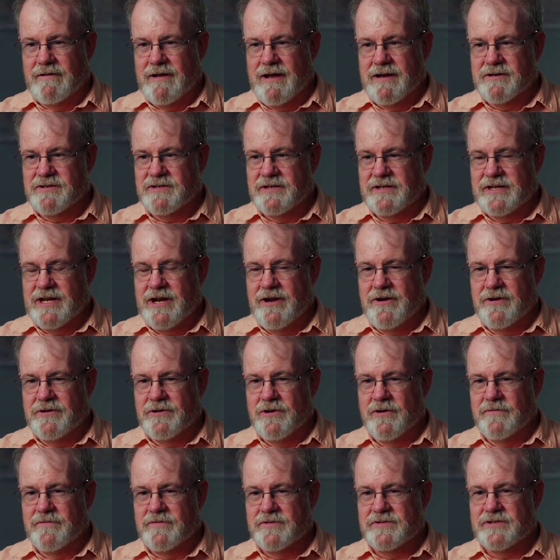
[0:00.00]
actually
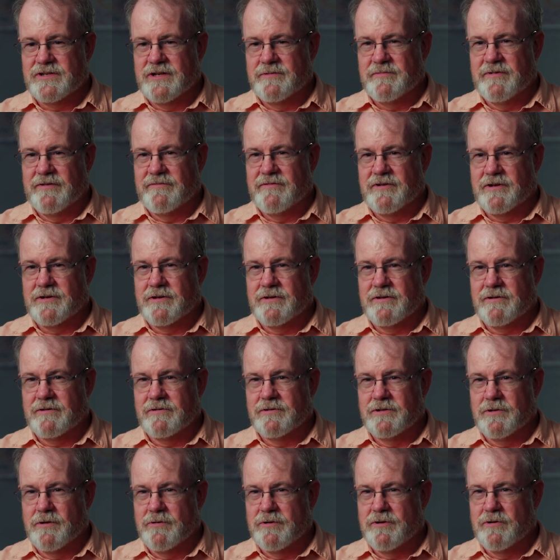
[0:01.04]
carried over some of the
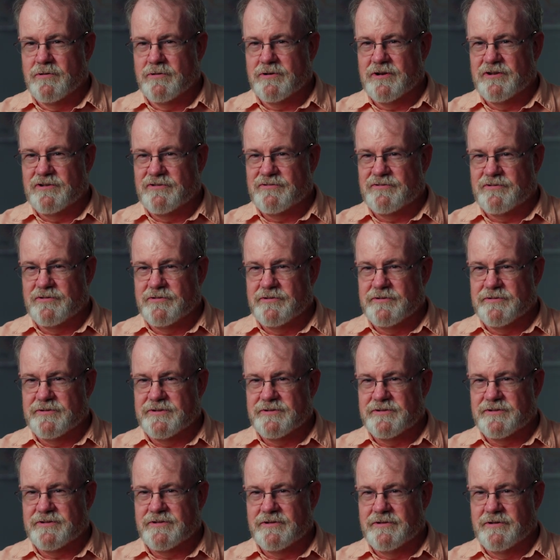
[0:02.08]
colonial
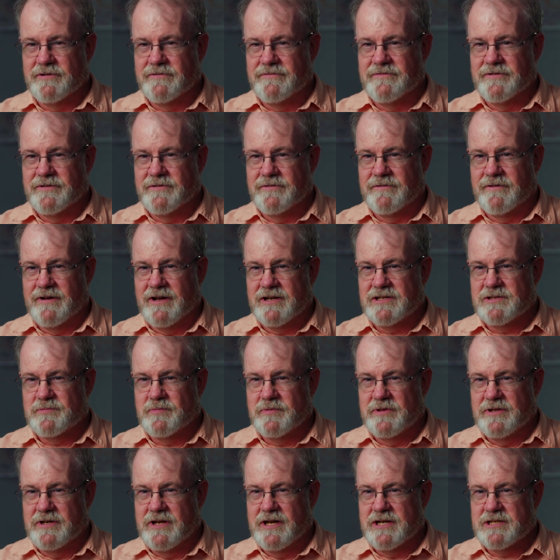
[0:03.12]
controls over
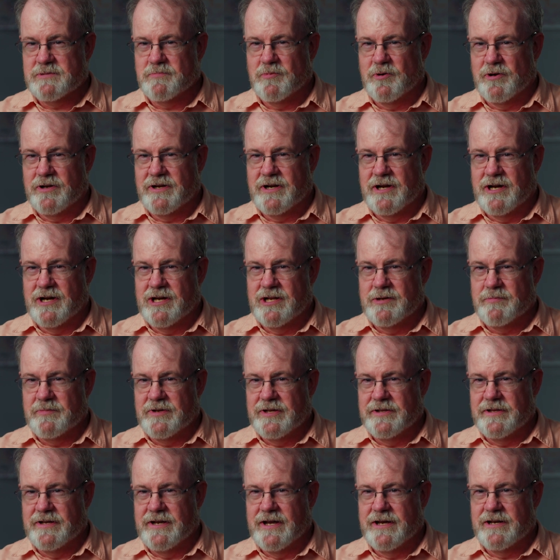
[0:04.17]
the export
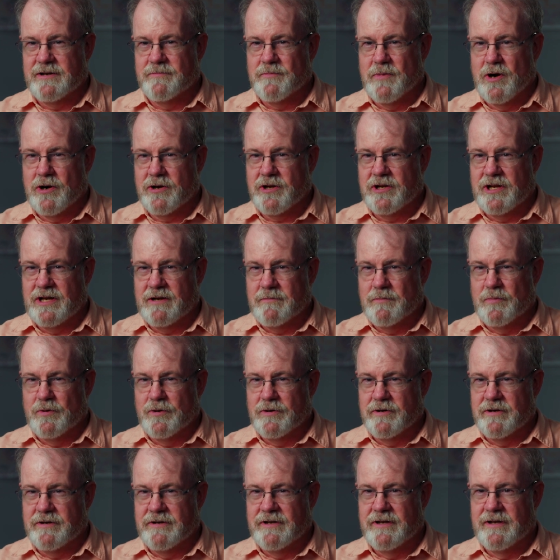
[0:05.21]
economy. They had a marketing
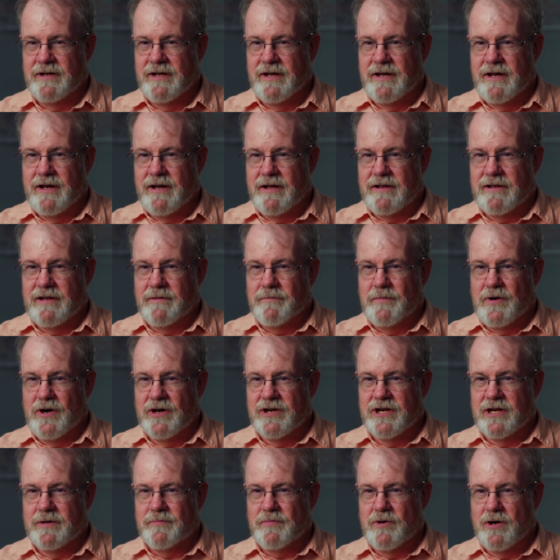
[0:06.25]
board that
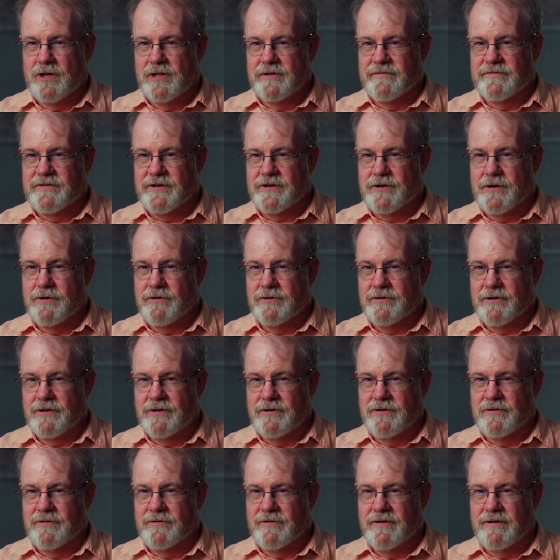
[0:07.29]
bought up all of the
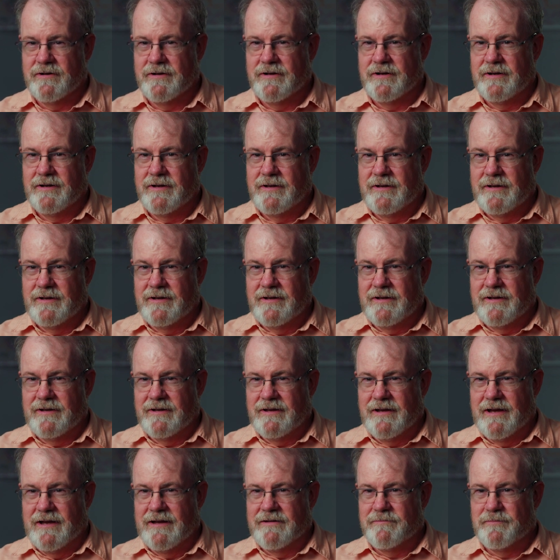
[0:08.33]
cocoa
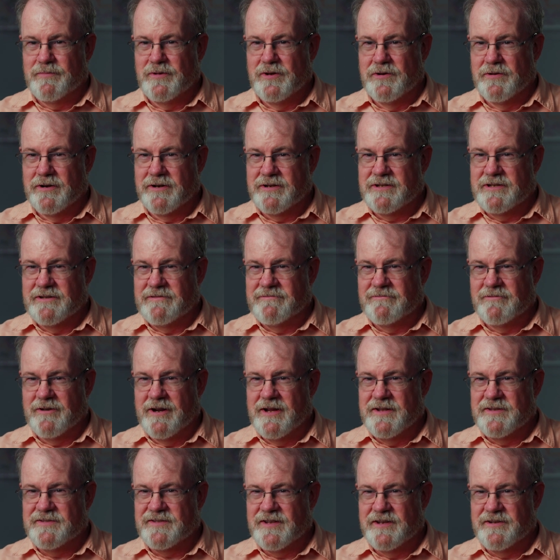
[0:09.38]
at punitive
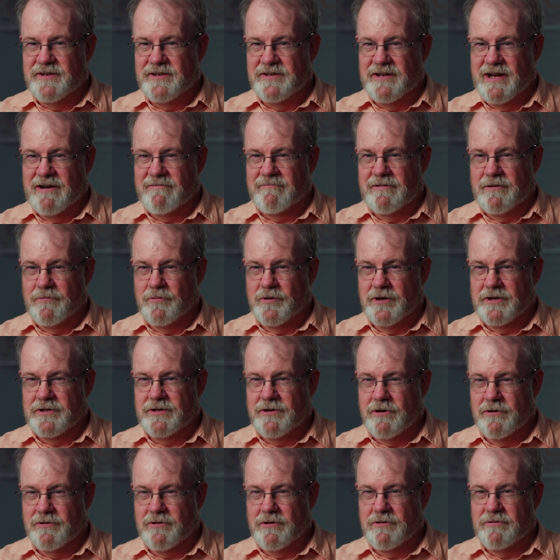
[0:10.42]
rates that did not reward
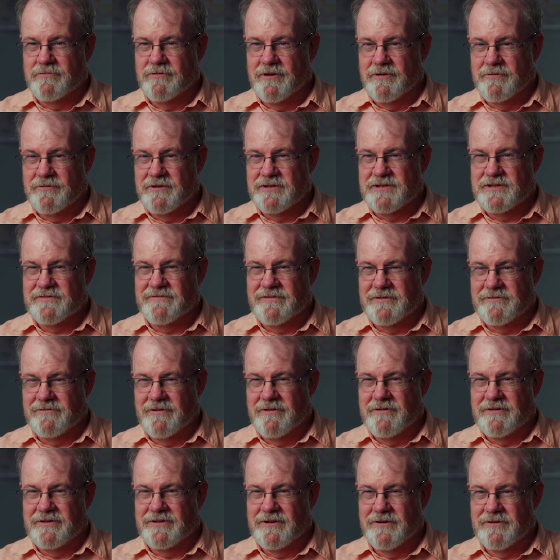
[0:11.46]
cocoa growers for
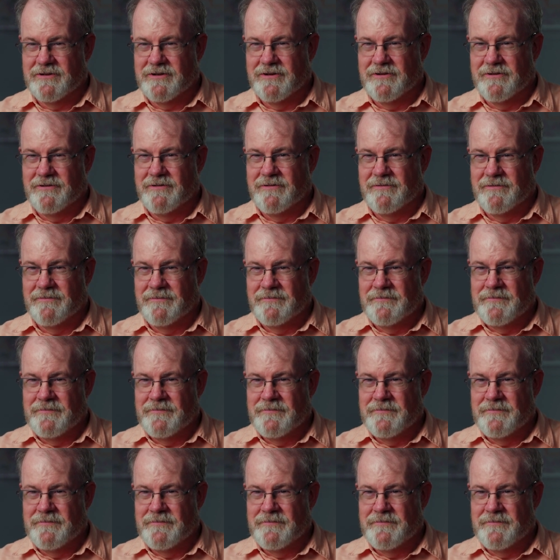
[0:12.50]
growing cocoa